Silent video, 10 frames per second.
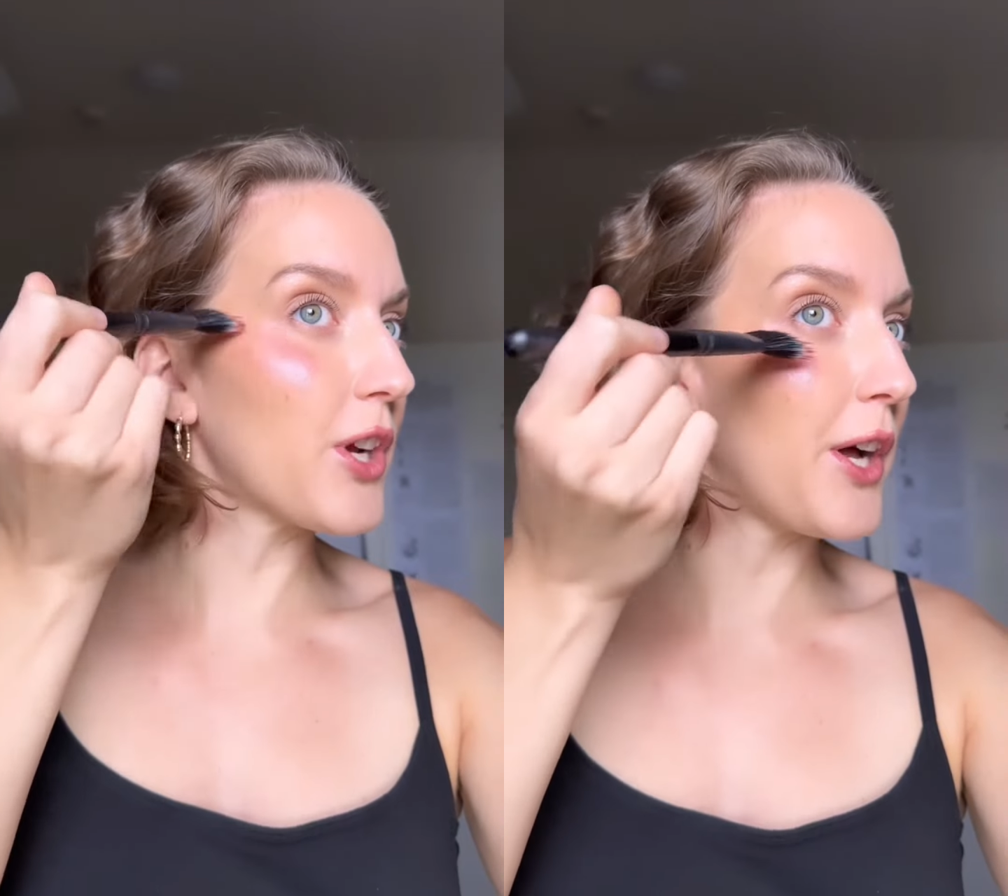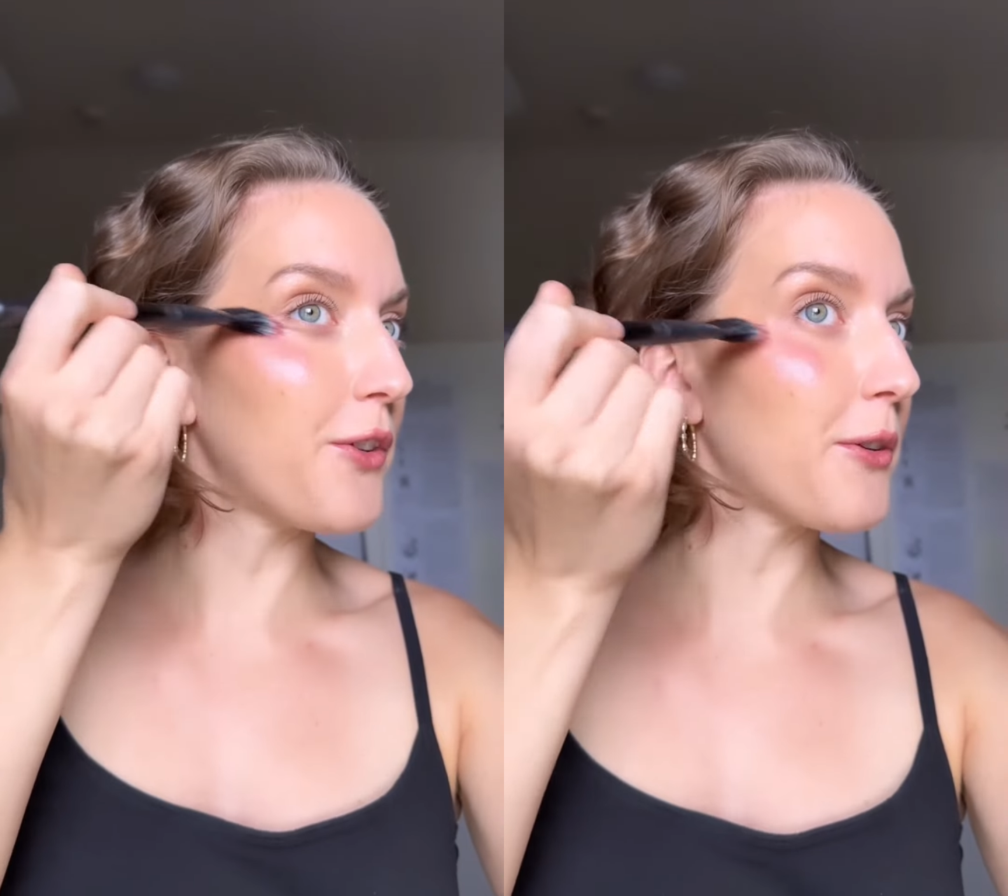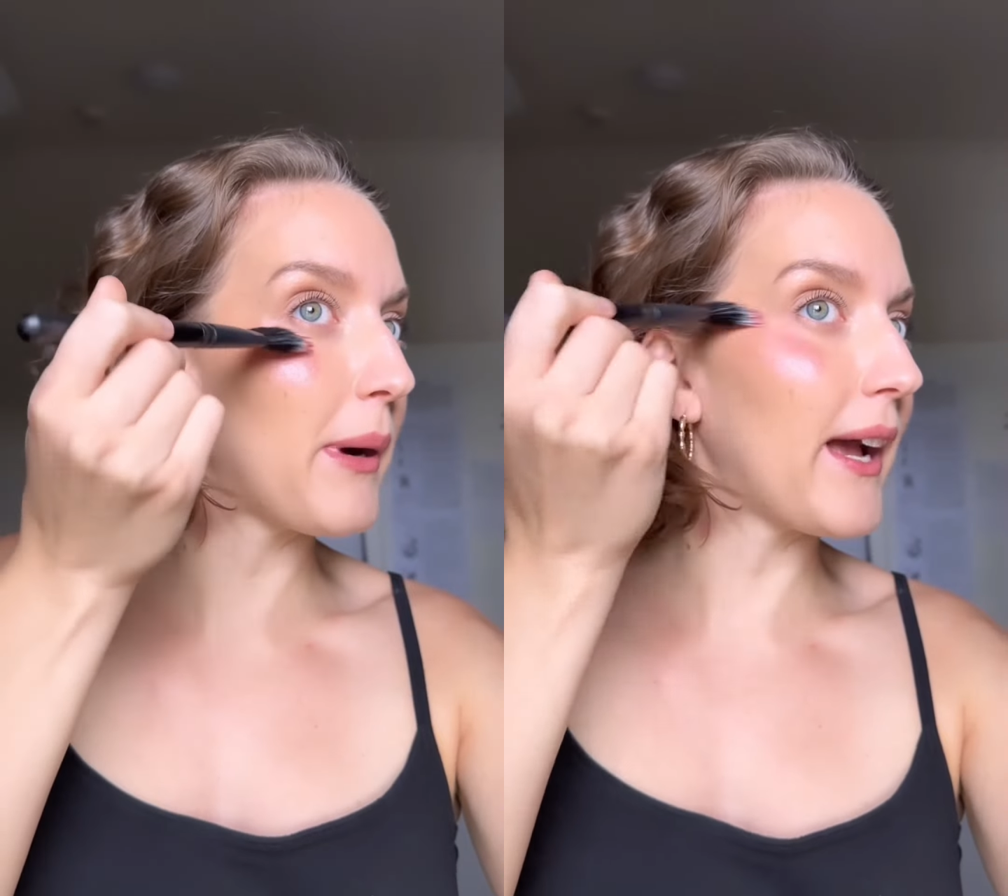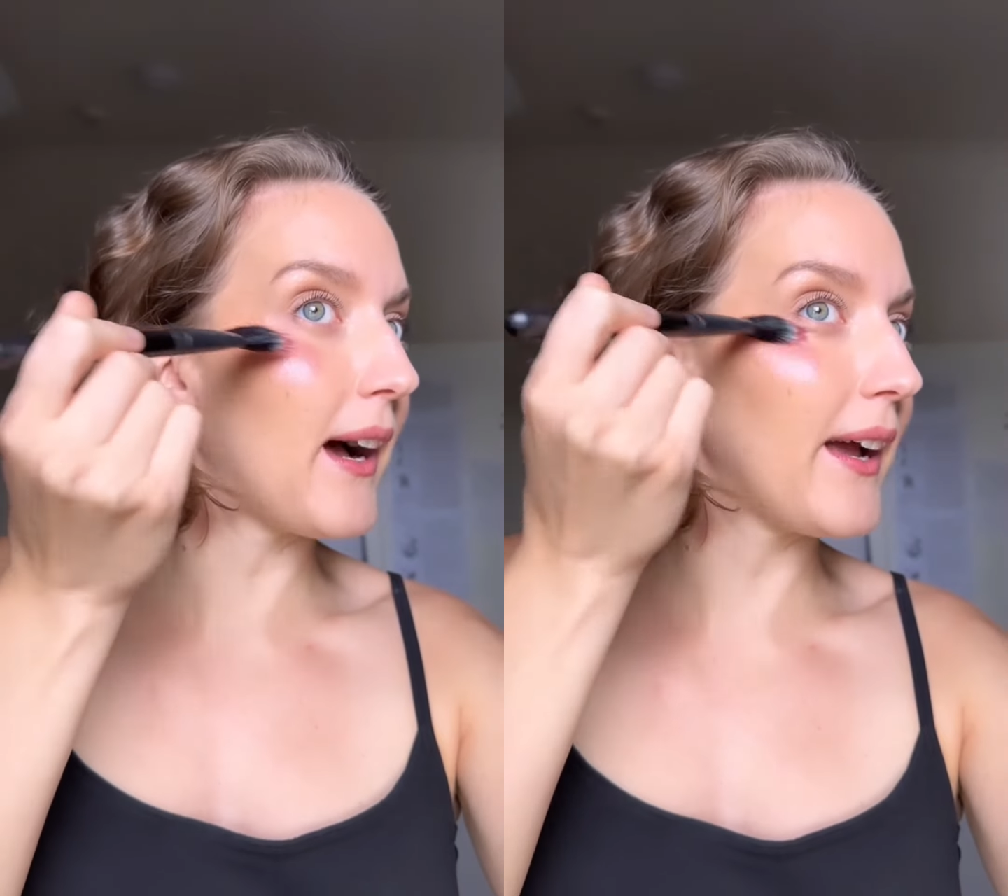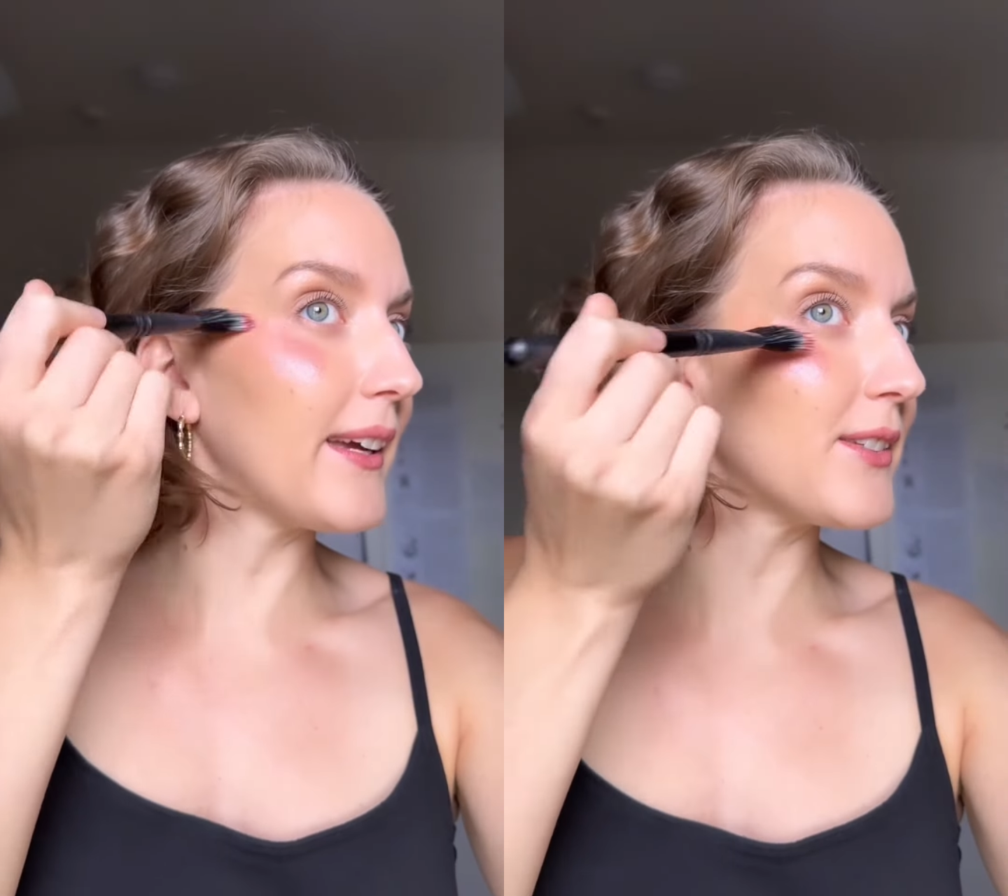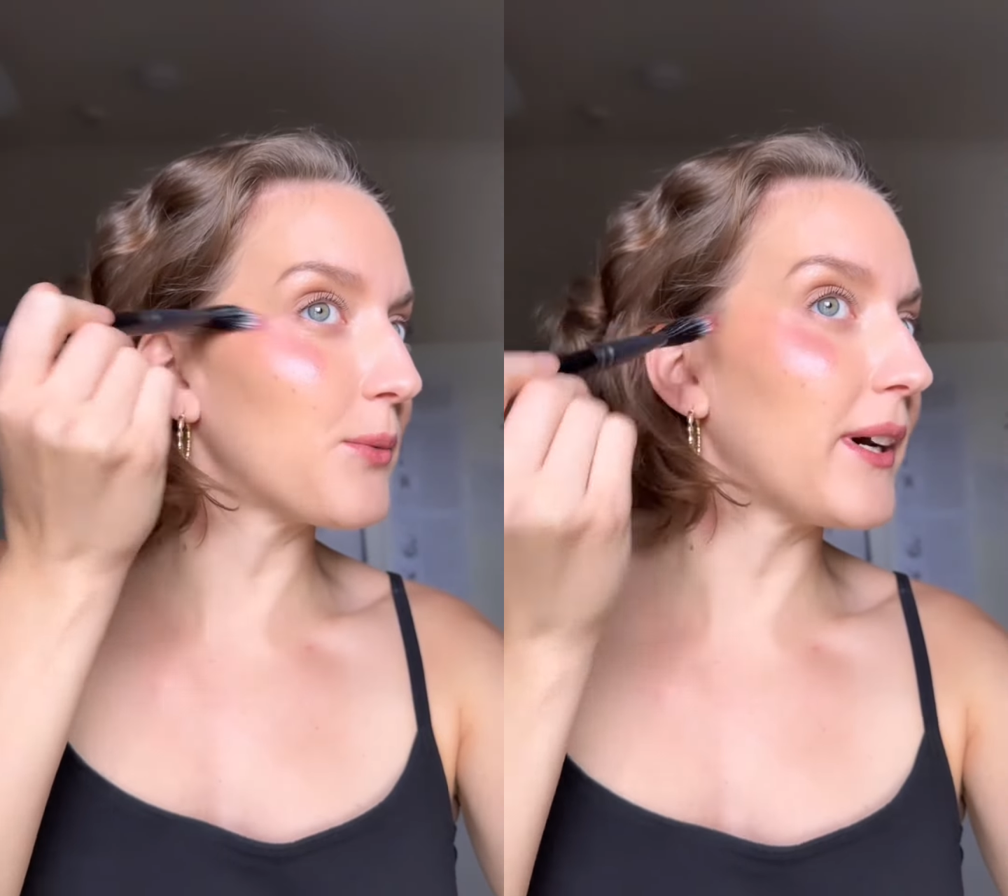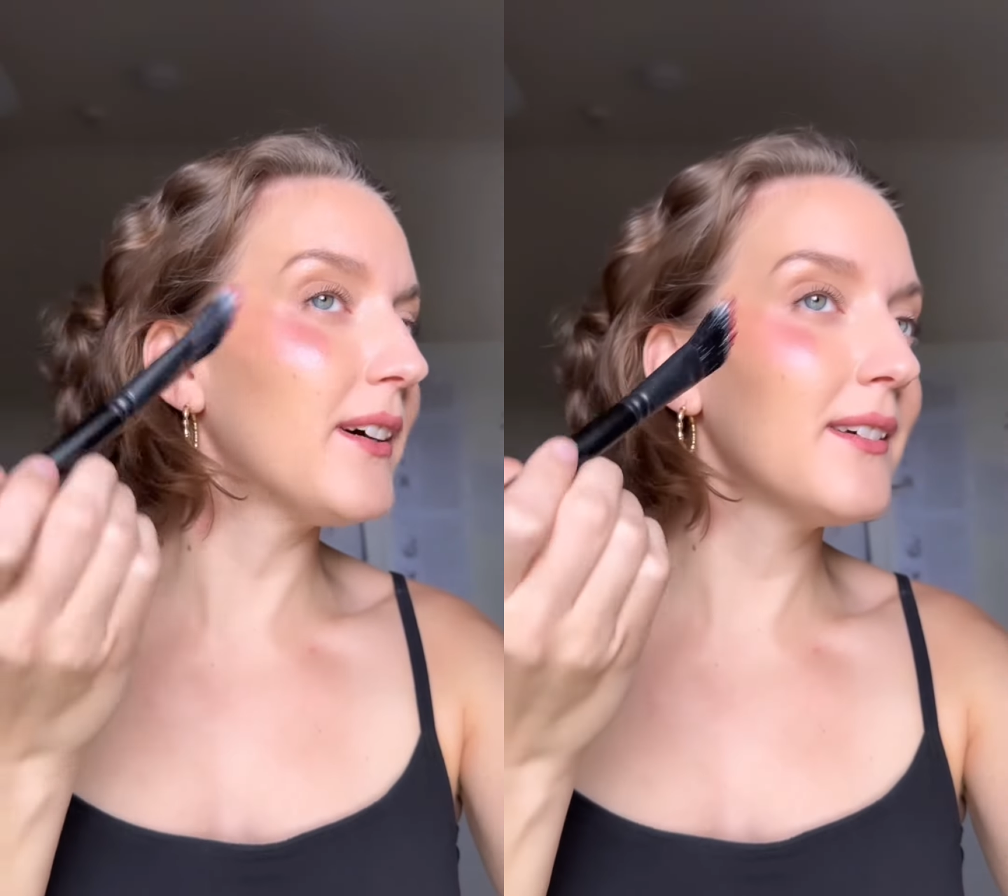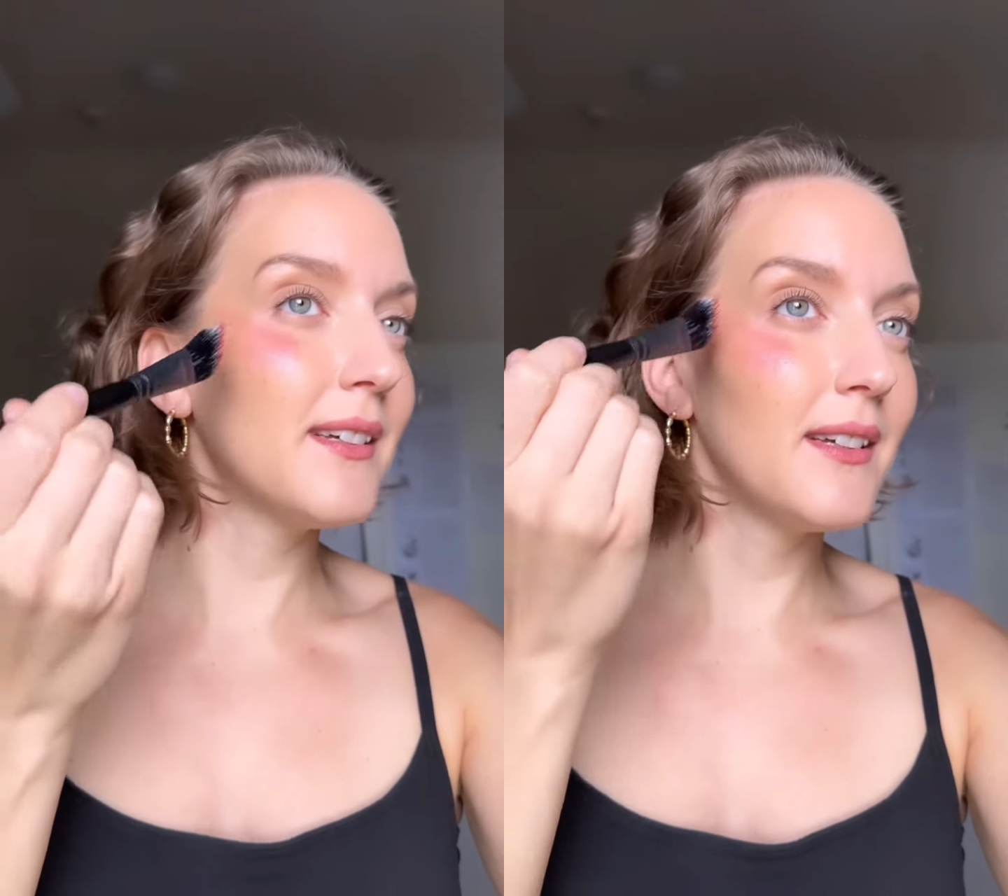under my eye as well,